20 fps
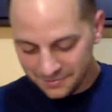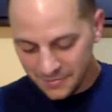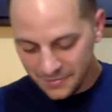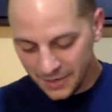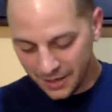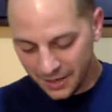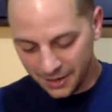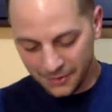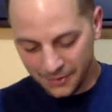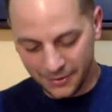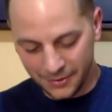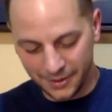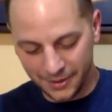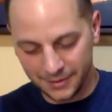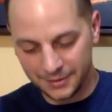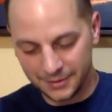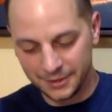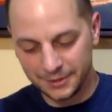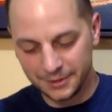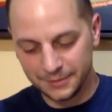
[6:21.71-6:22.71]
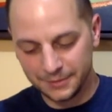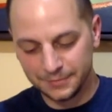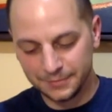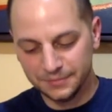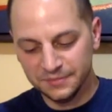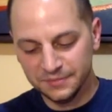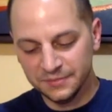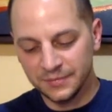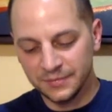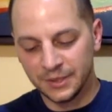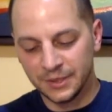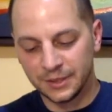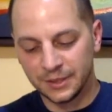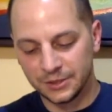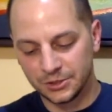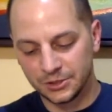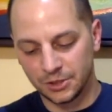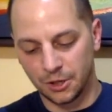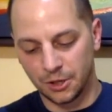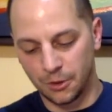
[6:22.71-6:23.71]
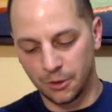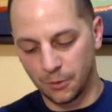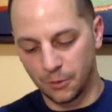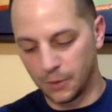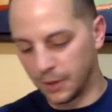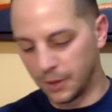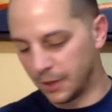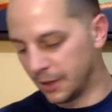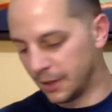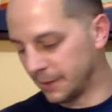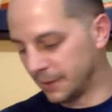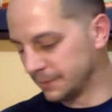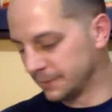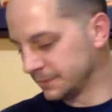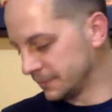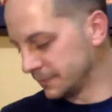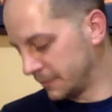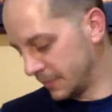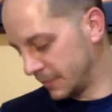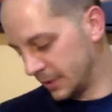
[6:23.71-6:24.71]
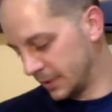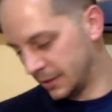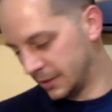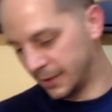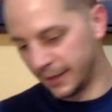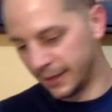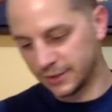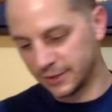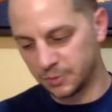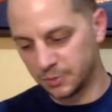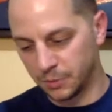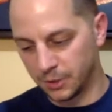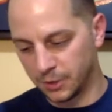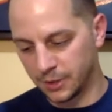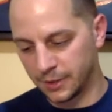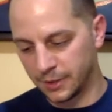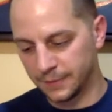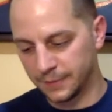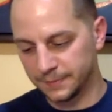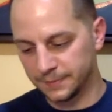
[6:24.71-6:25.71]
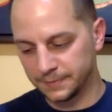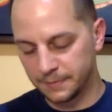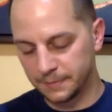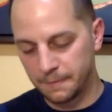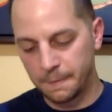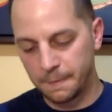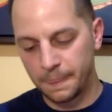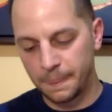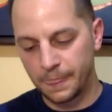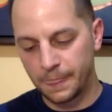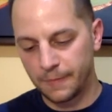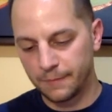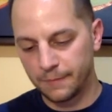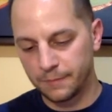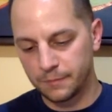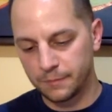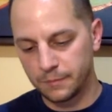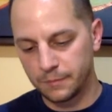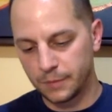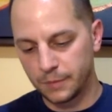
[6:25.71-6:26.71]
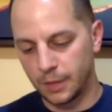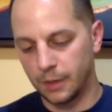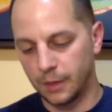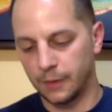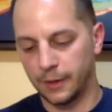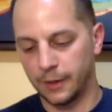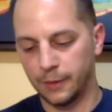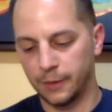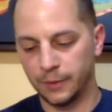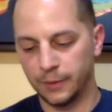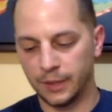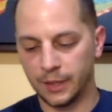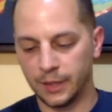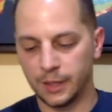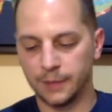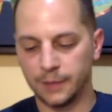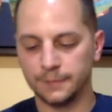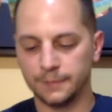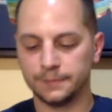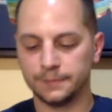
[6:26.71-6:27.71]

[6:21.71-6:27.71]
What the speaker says: All right. So next book. All right, we got